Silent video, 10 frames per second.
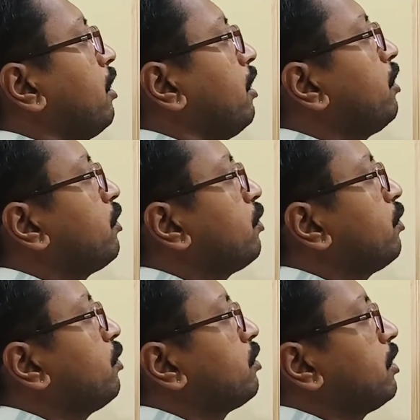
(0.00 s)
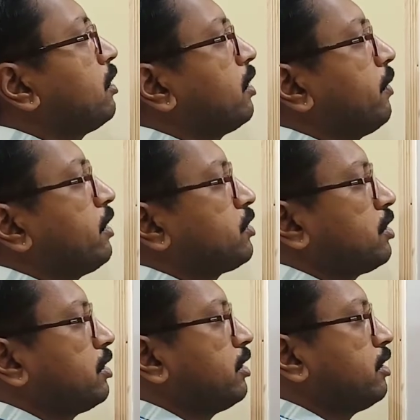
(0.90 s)
into the double
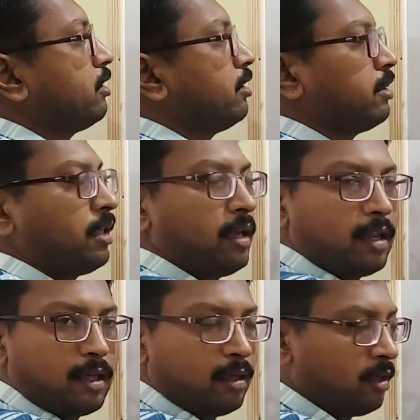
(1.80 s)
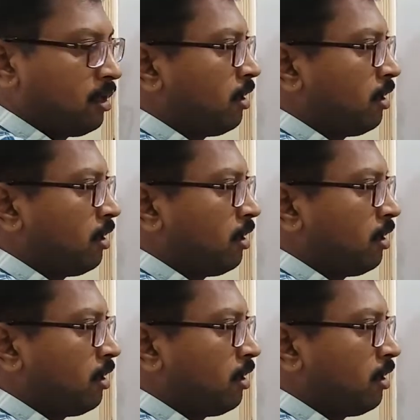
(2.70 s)
stranded DNA